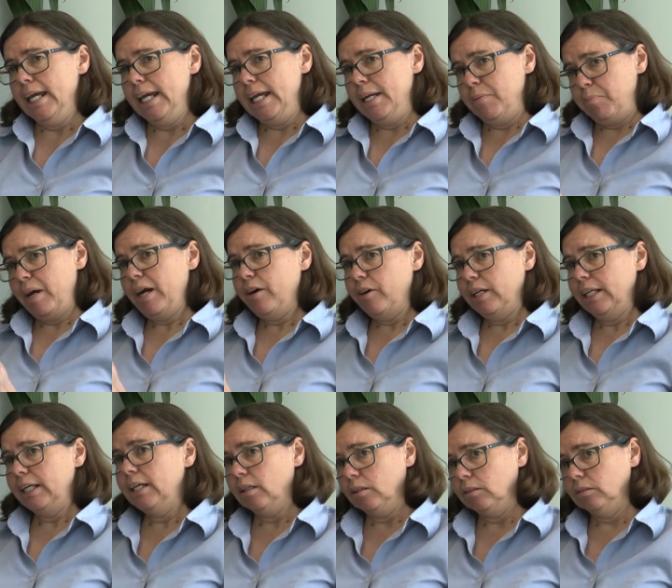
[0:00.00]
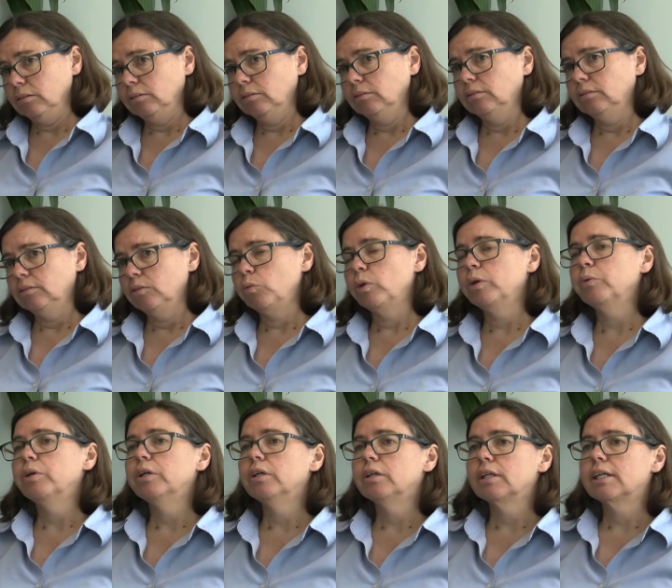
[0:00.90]
In parallel, we
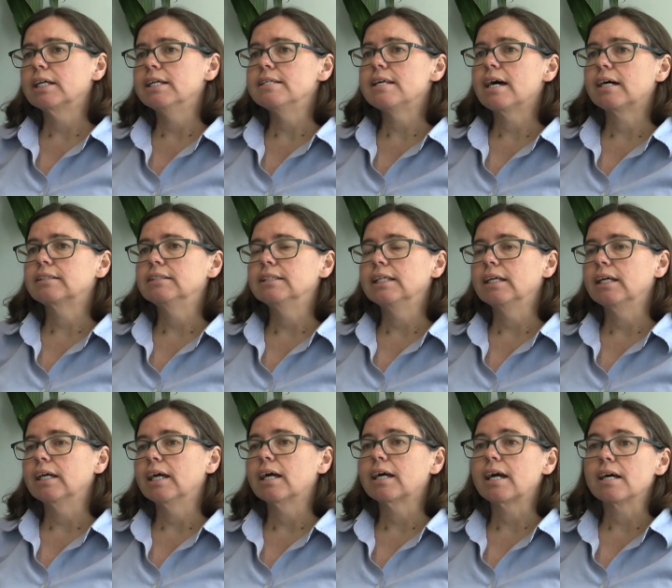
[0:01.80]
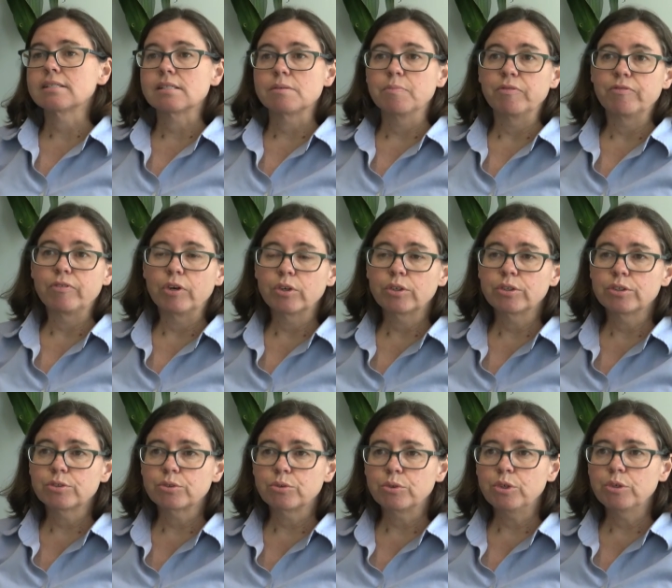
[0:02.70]
were conducting a customer
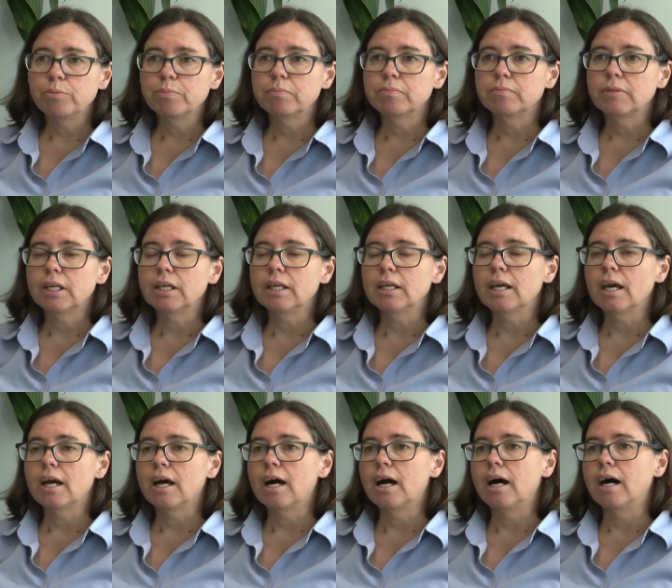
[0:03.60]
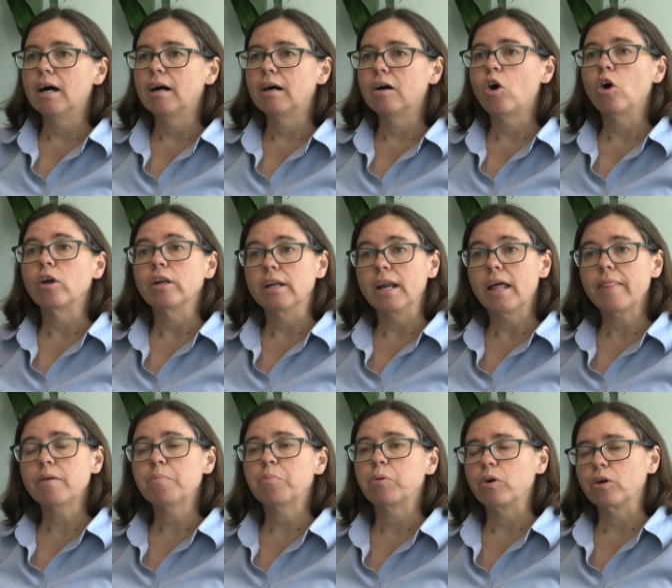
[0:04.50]
focus group uh, on
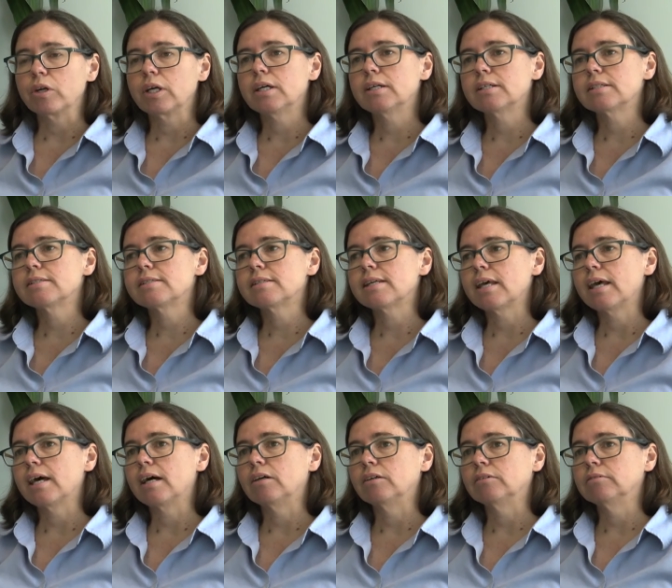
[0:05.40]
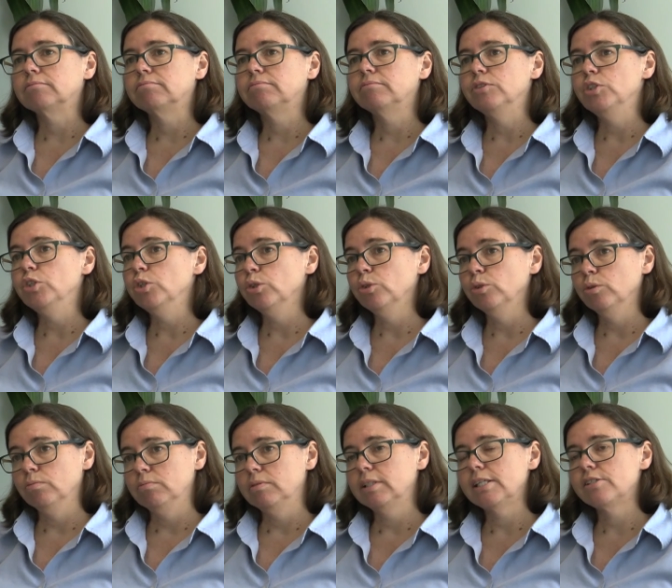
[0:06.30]
another product, our
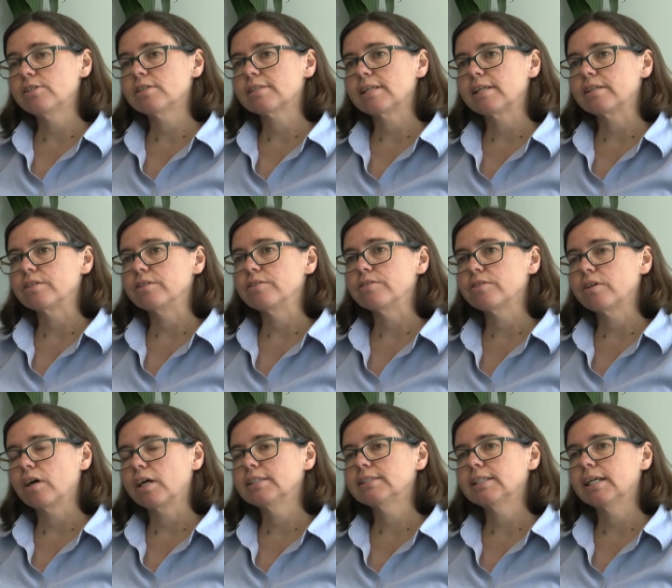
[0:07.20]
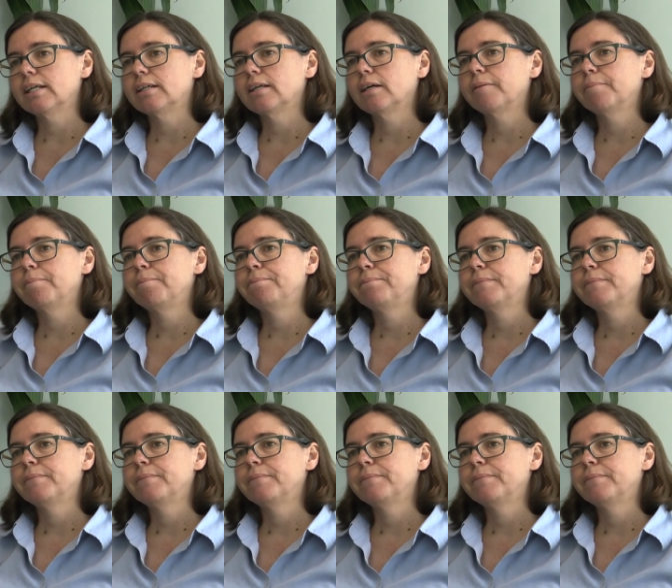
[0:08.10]
new legislation citator.